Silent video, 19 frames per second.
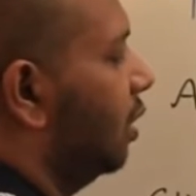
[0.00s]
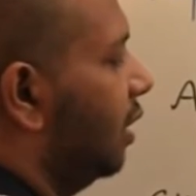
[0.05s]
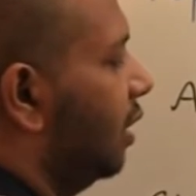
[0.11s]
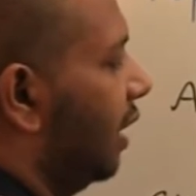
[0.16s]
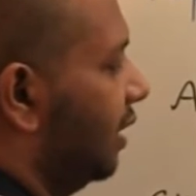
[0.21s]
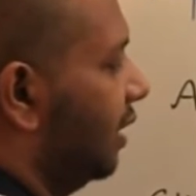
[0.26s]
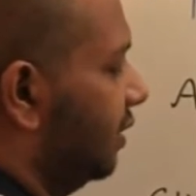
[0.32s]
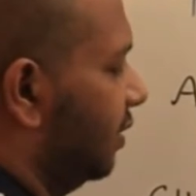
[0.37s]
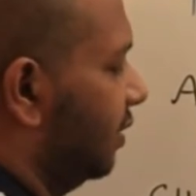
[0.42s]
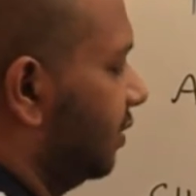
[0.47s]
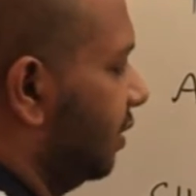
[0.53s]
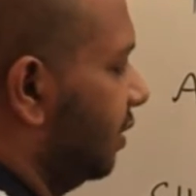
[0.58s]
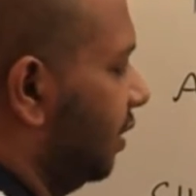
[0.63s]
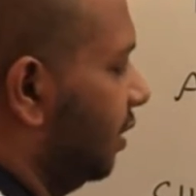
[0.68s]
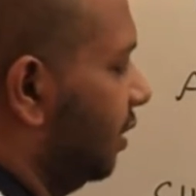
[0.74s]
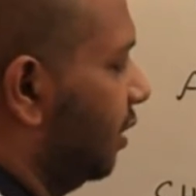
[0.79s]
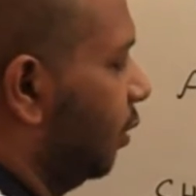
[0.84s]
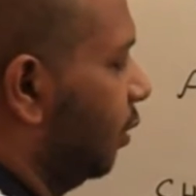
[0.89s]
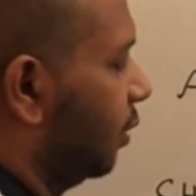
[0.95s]
Like this.
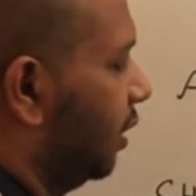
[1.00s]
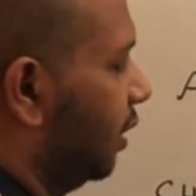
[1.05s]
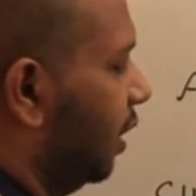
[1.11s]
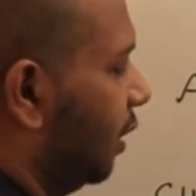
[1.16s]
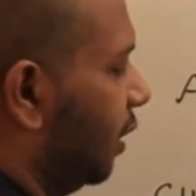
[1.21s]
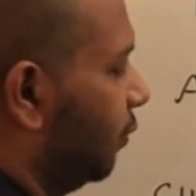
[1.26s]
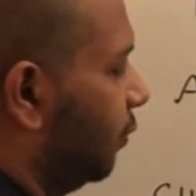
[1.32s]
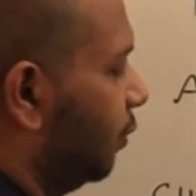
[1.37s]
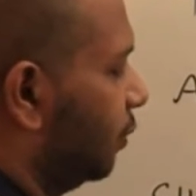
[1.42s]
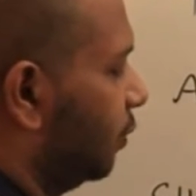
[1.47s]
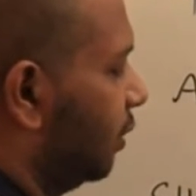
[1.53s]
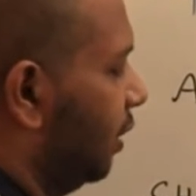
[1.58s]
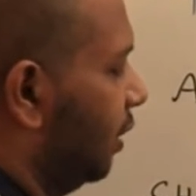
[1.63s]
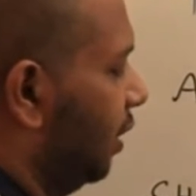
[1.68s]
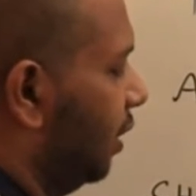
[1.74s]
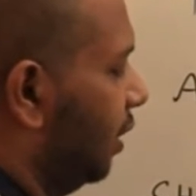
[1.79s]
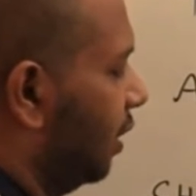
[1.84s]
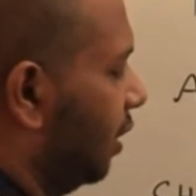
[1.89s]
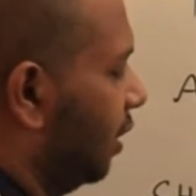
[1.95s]
Now here if you
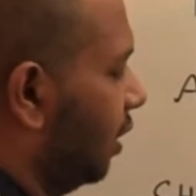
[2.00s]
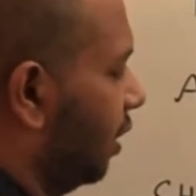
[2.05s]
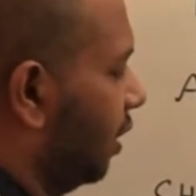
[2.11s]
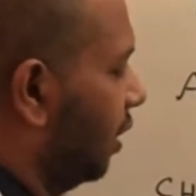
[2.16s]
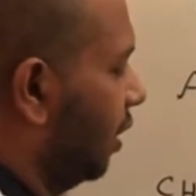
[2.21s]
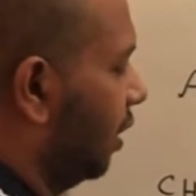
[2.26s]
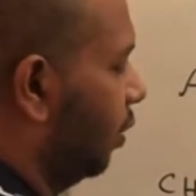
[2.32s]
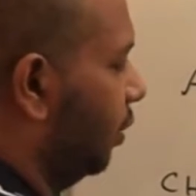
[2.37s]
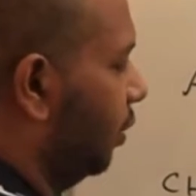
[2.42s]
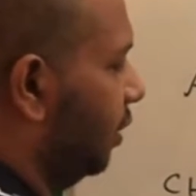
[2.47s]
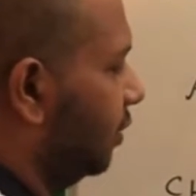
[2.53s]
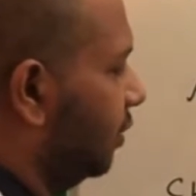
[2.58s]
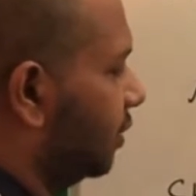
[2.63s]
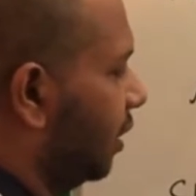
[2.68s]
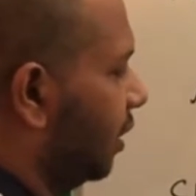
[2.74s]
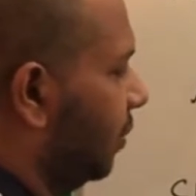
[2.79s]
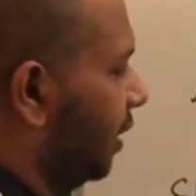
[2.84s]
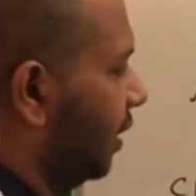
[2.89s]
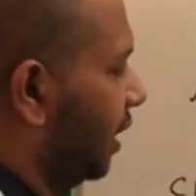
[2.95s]
see how it is
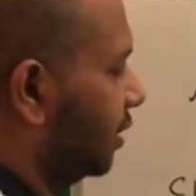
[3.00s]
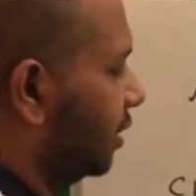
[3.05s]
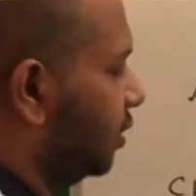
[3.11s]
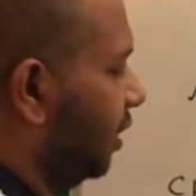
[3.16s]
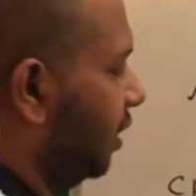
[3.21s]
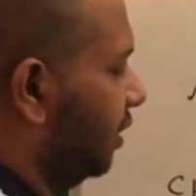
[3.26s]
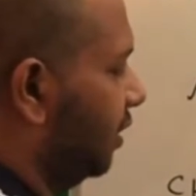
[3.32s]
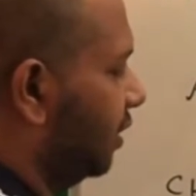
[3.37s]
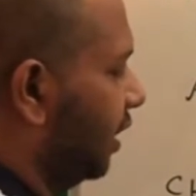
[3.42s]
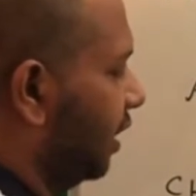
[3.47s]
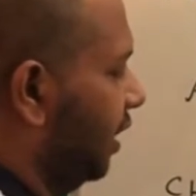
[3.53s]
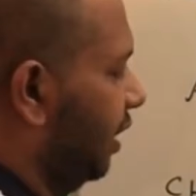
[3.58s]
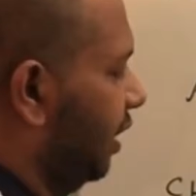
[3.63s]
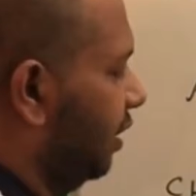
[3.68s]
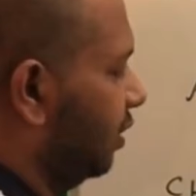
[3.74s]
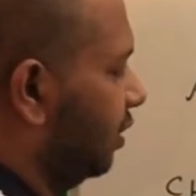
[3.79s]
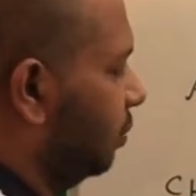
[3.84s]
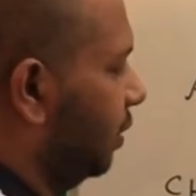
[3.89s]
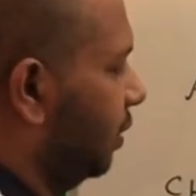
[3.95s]
coming actually 3
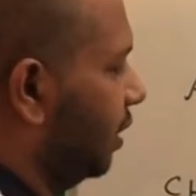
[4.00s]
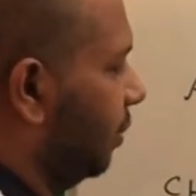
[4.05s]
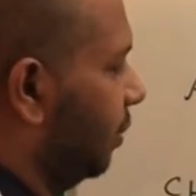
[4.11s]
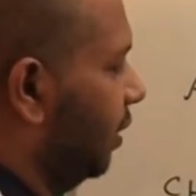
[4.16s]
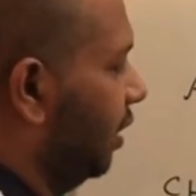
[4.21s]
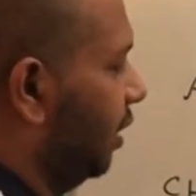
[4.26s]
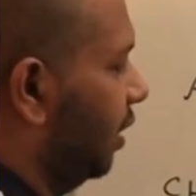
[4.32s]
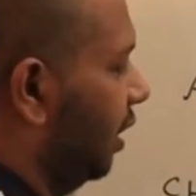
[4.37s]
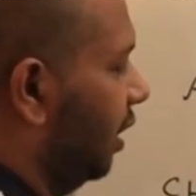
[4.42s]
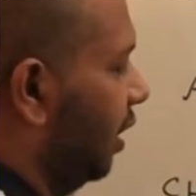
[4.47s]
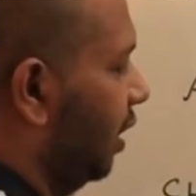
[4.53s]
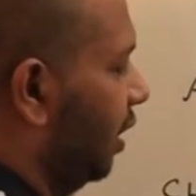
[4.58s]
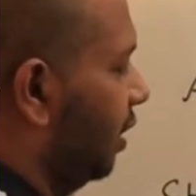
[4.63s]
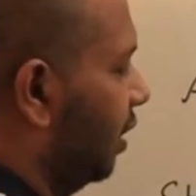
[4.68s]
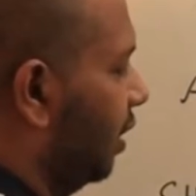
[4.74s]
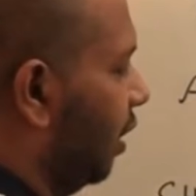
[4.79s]
it is becoming.